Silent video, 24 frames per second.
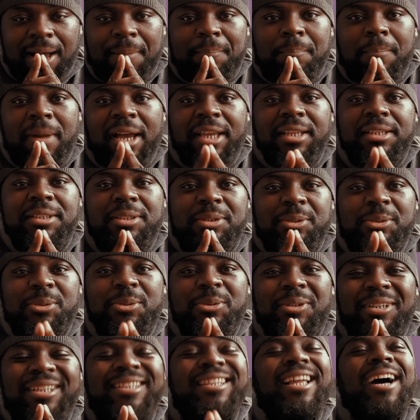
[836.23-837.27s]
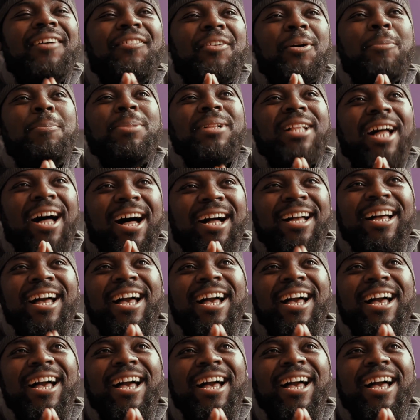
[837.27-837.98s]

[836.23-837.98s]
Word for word: I might do another blog.